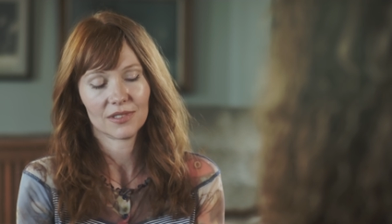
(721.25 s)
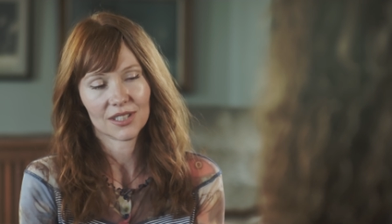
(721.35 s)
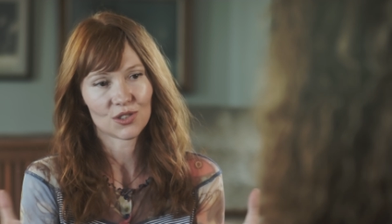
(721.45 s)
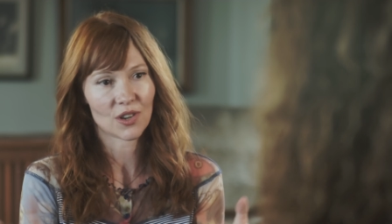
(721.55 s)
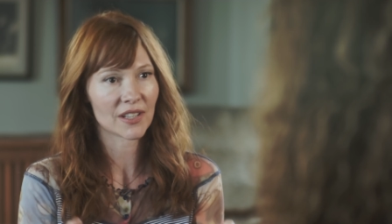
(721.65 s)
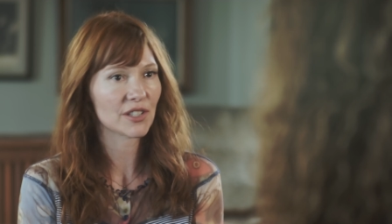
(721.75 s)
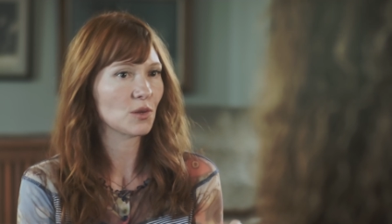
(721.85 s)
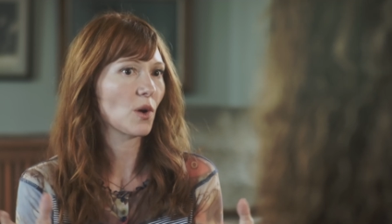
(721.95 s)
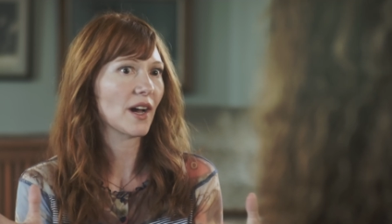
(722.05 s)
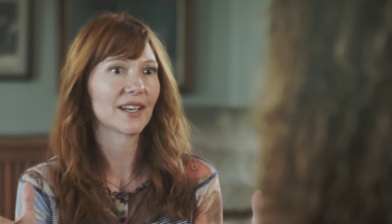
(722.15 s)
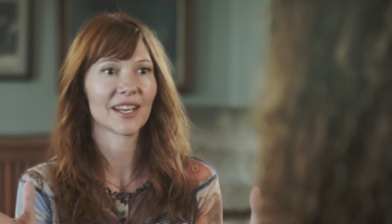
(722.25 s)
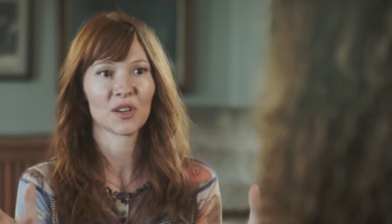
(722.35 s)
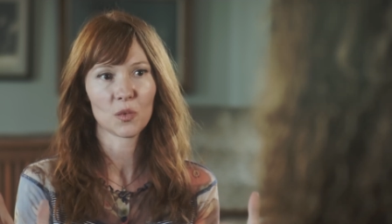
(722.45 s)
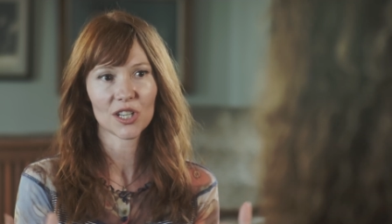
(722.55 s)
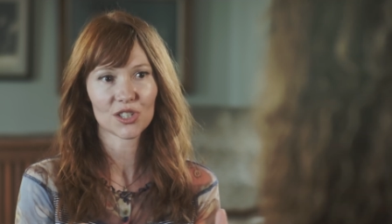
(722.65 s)
is drawn to what
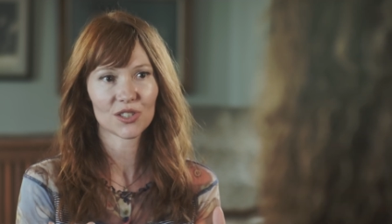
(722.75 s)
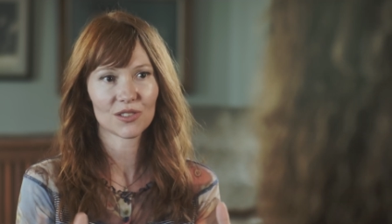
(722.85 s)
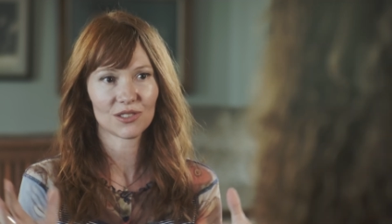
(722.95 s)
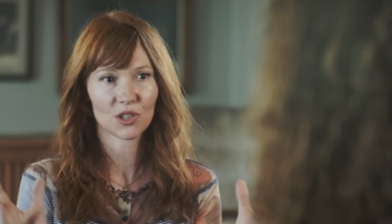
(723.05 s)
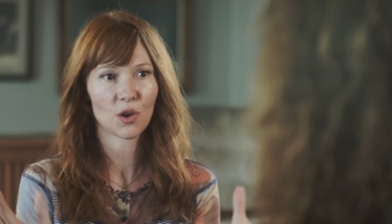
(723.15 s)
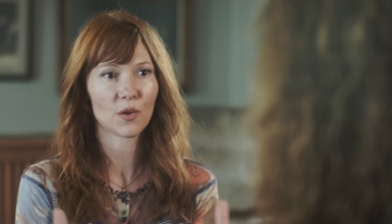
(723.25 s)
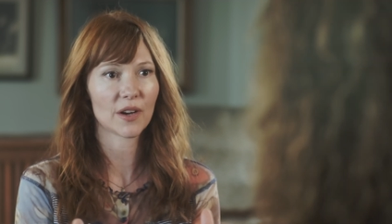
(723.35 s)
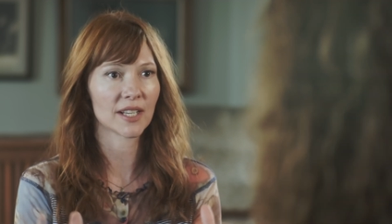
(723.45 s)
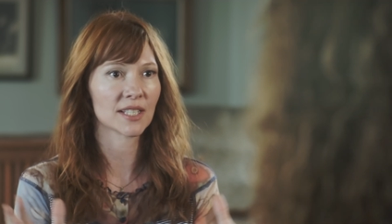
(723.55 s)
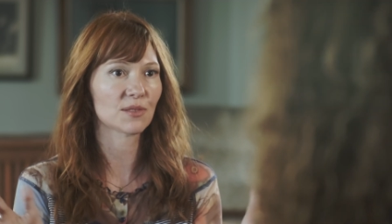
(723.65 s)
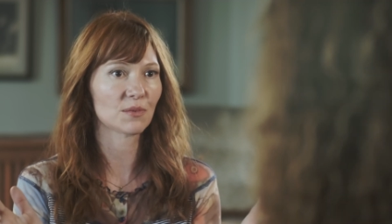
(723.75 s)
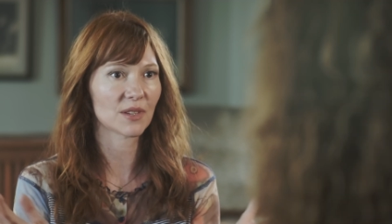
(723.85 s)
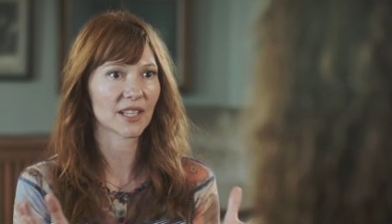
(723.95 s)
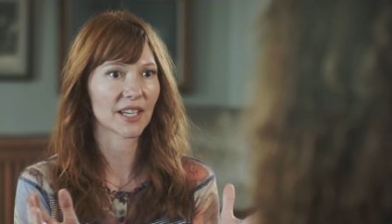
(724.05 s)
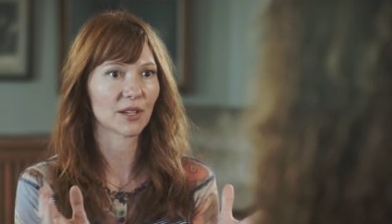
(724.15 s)
and mm. which mm. toys mm.
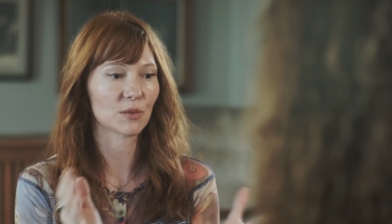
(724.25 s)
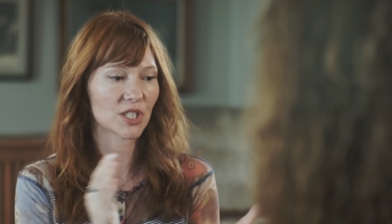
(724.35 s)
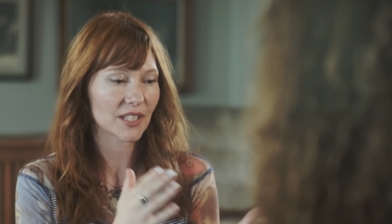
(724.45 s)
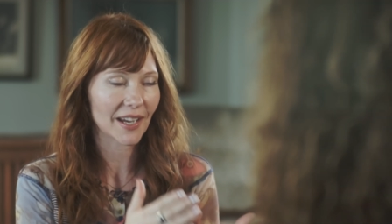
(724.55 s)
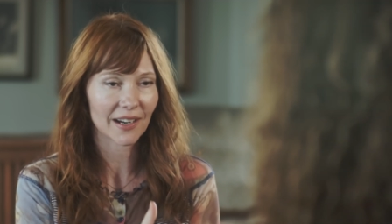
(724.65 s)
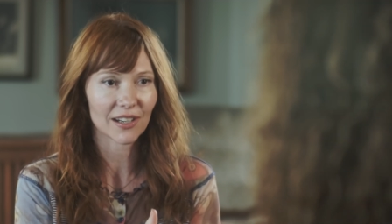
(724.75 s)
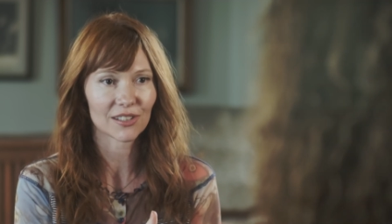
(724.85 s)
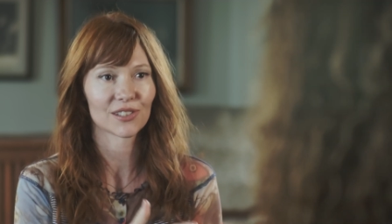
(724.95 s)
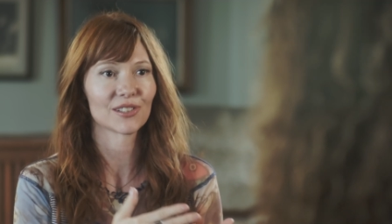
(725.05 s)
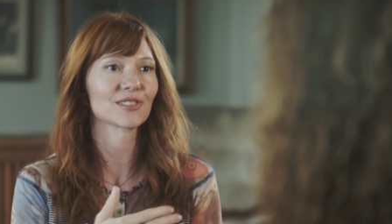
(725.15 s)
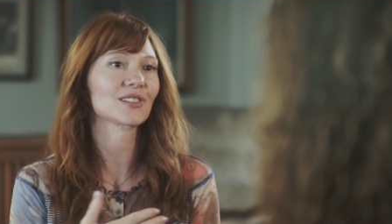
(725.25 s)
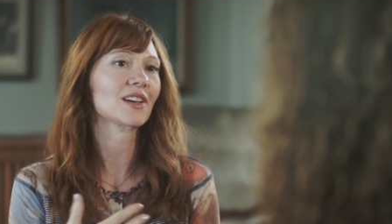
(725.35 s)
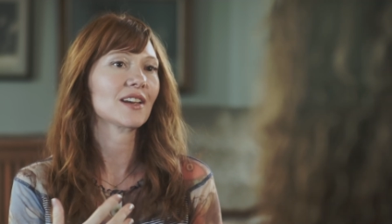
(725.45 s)
really which characters.